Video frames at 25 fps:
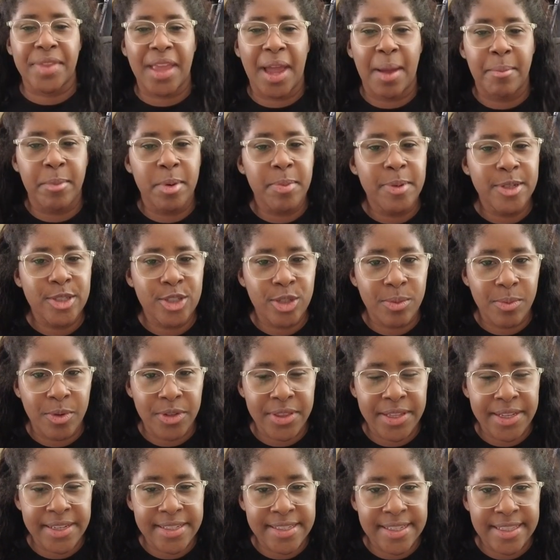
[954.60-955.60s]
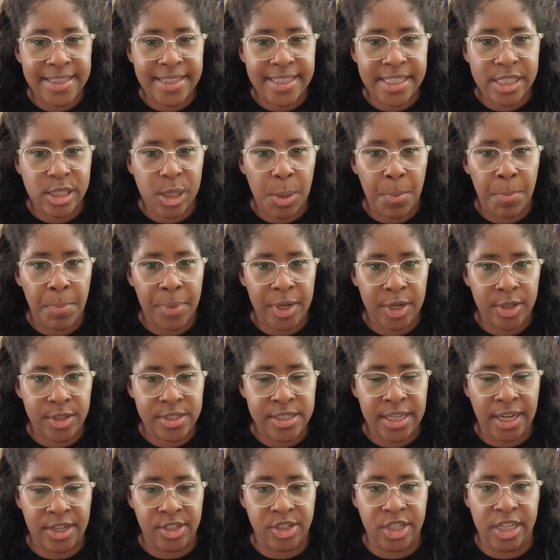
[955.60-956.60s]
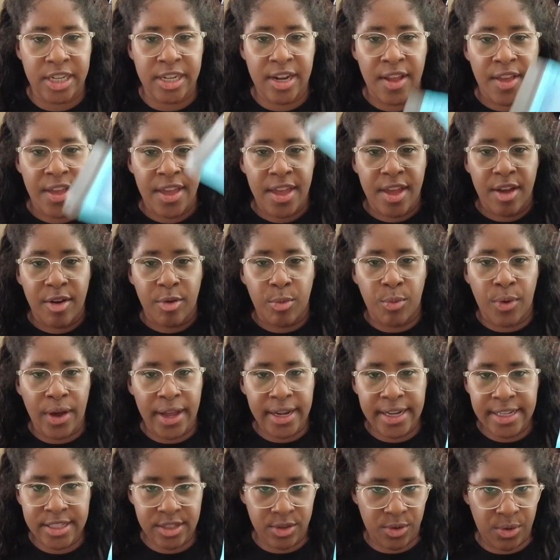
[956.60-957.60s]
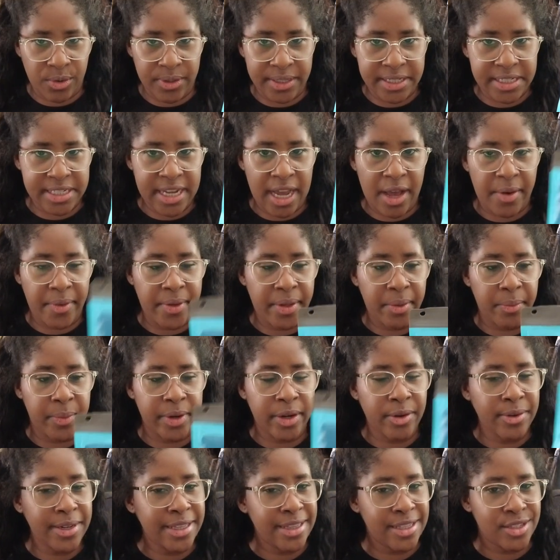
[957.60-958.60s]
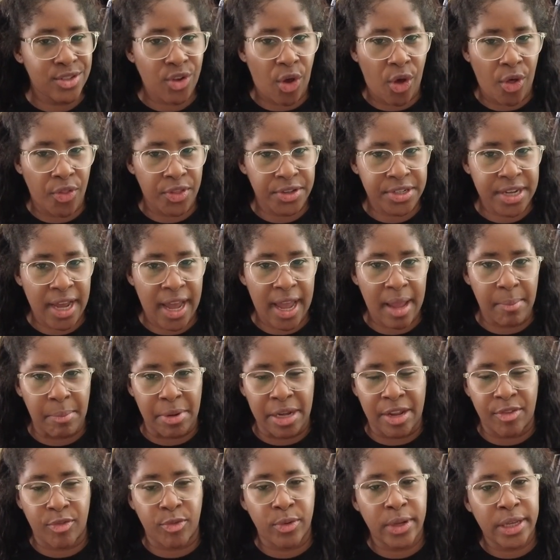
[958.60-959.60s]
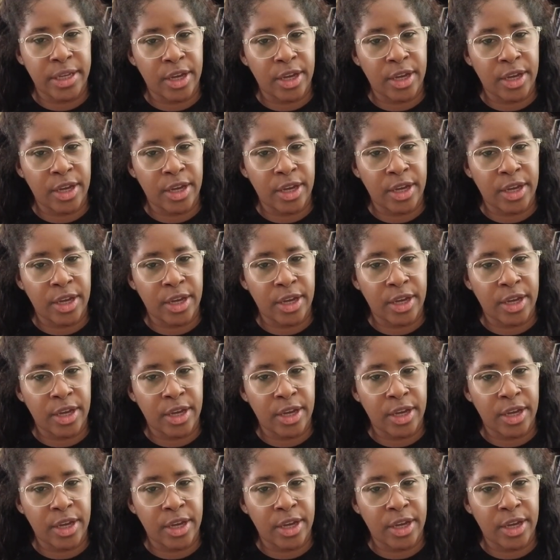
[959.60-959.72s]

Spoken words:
I'm gonna put two more things in this middle section. One is a cooling towel. We don't need this all the time, but if we